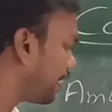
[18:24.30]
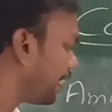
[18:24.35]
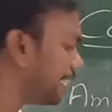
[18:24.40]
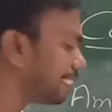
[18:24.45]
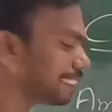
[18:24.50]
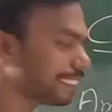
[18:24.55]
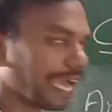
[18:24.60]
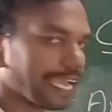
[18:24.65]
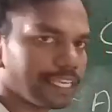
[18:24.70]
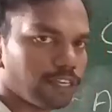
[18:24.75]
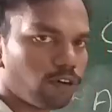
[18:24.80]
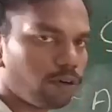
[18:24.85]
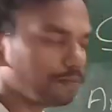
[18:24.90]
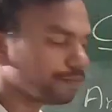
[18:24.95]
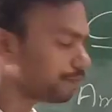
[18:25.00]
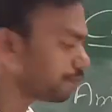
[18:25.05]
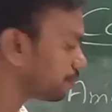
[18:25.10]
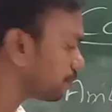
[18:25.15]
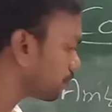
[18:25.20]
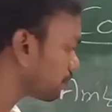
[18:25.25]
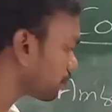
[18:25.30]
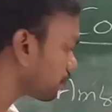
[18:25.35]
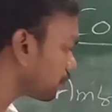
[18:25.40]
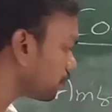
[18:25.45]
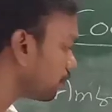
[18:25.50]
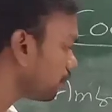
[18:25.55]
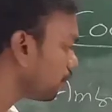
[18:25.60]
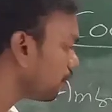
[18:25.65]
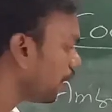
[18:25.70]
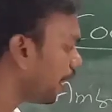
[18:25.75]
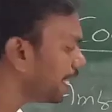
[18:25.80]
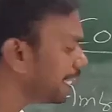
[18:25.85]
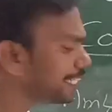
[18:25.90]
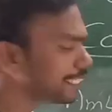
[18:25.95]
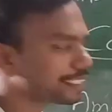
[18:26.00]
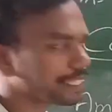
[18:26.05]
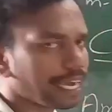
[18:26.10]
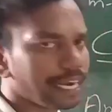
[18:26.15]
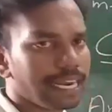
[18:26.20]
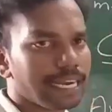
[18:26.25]
as cyano, and it
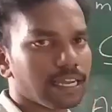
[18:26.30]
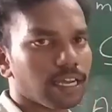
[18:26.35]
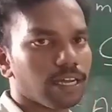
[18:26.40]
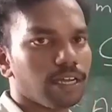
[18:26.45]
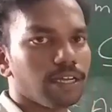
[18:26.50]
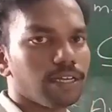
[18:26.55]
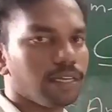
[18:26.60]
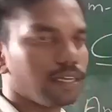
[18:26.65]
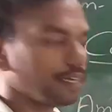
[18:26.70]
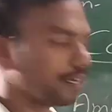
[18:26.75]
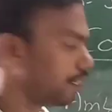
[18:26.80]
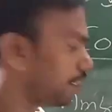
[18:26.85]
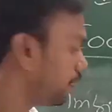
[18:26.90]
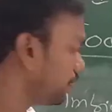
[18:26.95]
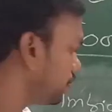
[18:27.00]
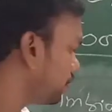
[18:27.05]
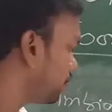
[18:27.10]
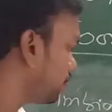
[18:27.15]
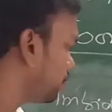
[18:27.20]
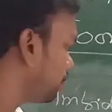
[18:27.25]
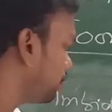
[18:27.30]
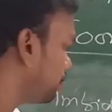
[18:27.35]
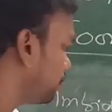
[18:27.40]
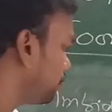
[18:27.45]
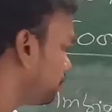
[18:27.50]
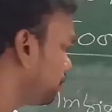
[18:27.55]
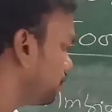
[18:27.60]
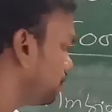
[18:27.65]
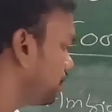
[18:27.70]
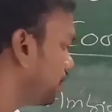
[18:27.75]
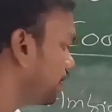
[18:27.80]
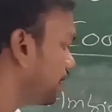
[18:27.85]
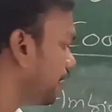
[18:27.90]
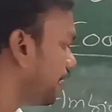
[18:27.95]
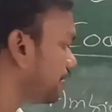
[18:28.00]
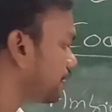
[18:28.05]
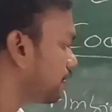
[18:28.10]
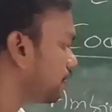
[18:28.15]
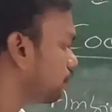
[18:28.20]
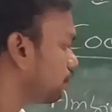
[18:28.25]
is called written
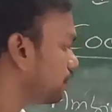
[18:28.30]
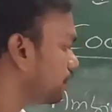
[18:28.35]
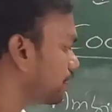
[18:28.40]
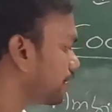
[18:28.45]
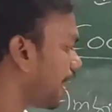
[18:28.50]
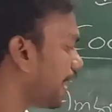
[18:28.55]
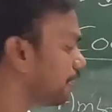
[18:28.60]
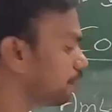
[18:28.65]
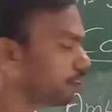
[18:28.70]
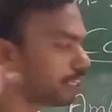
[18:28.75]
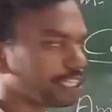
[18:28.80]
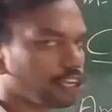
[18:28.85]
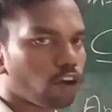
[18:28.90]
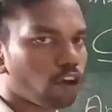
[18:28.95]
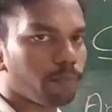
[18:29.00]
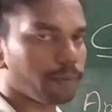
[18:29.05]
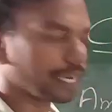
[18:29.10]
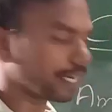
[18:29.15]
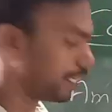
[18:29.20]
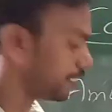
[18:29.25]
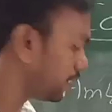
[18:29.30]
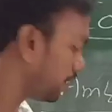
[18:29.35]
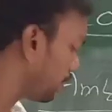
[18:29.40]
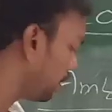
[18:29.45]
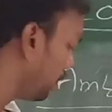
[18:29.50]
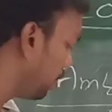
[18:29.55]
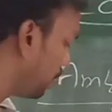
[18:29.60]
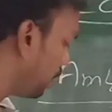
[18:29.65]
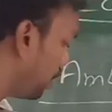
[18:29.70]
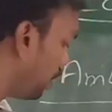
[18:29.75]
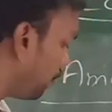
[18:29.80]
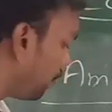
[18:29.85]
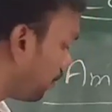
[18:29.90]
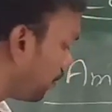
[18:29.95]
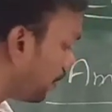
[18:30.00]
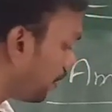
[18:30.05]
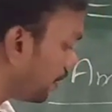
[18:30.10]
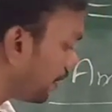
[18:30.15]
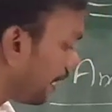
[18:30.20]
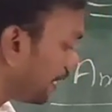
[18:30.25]
as cyano in the nomenclature. If
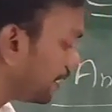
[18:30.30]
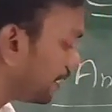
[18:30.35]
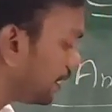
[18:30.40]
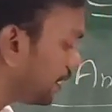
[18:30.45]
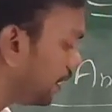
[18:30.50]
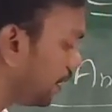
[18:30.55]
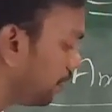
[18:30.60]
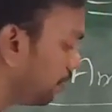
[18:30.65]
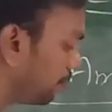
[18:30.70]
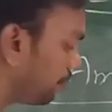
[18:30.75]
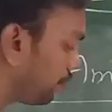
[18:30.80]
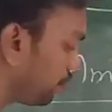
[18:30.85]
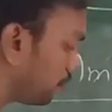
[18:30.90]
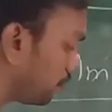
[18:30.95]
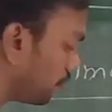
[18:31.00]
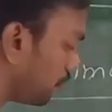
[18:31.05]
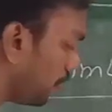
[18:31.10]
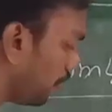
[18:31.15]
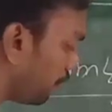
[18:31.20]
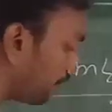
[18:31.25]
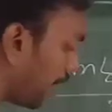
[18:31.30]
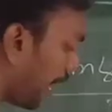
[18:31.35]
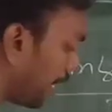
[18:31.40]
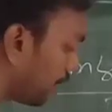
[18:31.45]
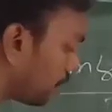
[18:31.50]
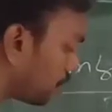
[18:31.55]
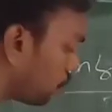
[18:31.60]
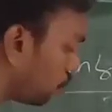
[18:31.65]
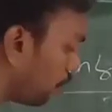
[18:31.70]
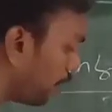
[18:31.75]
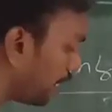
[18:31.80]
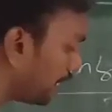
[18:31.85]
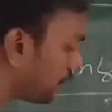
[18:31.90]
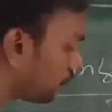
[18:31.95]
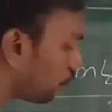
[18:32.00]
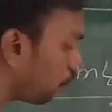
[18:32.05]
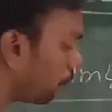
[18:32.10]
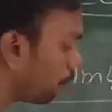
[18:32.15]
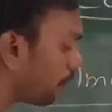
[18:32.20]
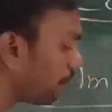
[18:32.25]
NC, if nitrogen donates
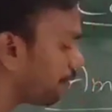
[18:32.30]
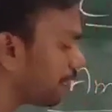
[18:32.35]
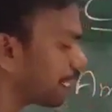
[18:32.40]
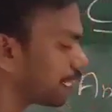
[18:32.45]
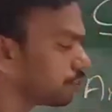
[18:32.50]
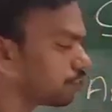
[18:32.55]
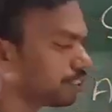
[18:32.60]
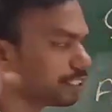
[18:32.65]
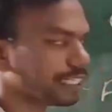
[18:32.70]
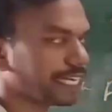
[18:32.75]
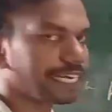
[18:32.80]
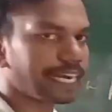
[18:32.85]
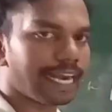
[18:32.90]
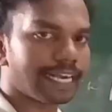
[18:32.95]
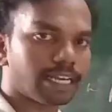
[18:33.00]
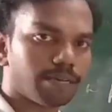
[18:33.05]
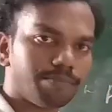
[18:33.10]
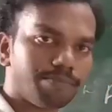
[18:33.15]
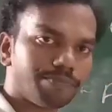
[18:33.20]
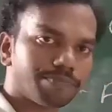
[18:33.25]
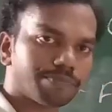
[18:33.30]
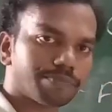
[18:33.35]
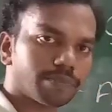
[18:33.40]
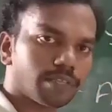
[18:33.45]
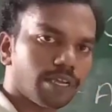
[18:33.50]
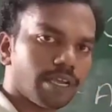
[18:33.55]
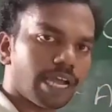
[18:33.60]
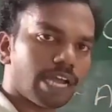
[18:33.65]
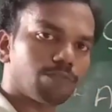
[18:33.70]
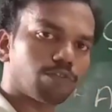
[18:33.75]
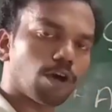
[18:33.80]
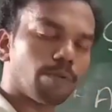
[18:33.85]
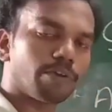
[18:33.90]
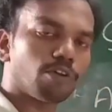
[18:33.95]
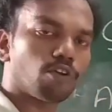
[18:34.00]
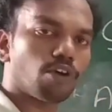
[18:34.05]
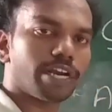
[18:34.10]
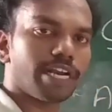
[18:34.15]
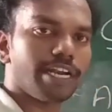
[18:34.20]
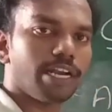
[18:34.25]
its lone pair of electrons to the central atom and forming
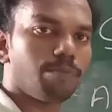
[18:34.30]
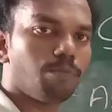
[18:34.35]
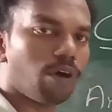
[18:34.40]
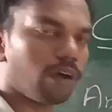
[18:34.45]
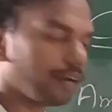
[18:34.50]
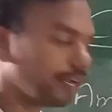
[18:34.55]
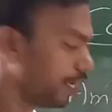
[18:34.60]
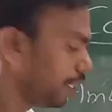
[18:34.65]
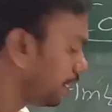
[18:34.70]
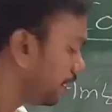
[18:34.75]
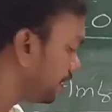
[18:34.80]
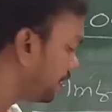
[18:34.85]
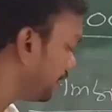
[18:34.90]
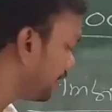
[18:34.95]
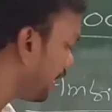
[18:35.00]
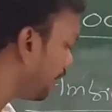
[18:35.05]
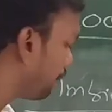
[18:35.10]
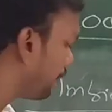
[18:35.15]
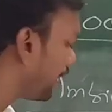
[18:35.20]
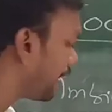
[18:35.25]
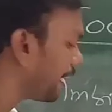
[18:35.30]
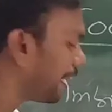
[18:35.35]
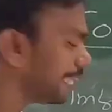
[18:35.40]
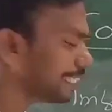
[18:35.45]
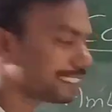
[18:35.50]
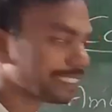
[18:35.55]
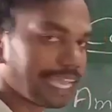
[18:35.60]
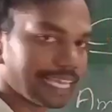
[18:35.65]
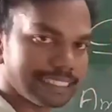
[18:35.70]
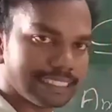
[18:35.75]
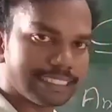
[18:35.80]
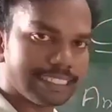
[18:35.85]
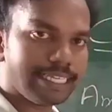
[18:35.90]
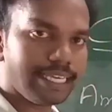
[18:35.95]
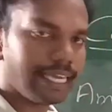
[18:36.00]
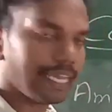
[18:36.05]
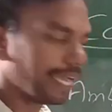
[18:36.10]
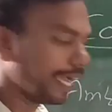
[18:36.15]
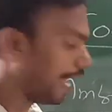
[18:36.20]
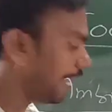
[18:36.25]
coordinate bond, so it can be written as
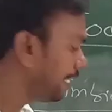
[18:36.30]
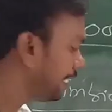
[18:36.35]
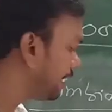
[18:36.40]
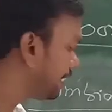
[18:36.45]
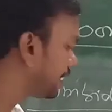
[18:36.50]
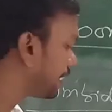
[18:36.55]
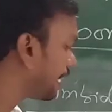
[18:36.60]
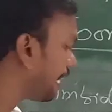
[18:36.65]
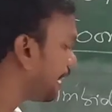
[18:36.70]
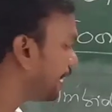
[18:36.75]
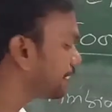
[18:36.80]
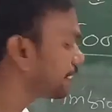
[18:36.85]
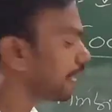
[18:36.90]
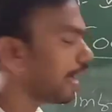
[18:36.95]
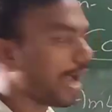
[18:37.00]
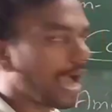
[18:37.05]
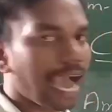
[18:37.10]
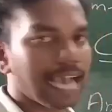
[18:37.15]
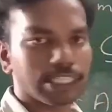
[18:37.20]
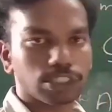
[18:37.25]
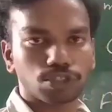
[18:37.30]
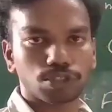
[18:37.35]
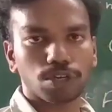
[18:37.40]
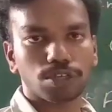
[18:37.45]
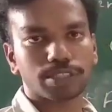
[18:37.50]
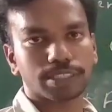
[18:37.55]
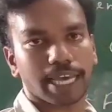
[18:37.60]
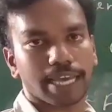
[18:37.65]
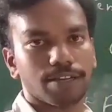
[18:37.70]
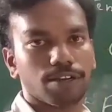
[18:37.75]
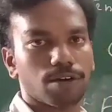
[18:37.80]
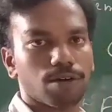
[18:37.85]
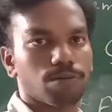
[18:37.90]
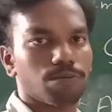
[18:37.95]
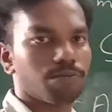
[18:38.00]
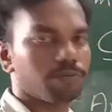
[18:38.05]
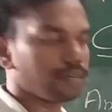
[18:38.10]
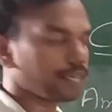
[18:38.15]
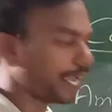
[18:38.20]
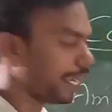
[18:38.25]
NC and it is called as isocyano,
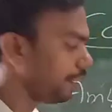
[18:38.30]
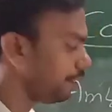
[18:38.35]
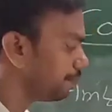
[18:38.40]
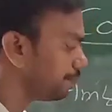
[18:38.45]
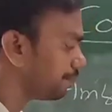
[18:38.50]
right?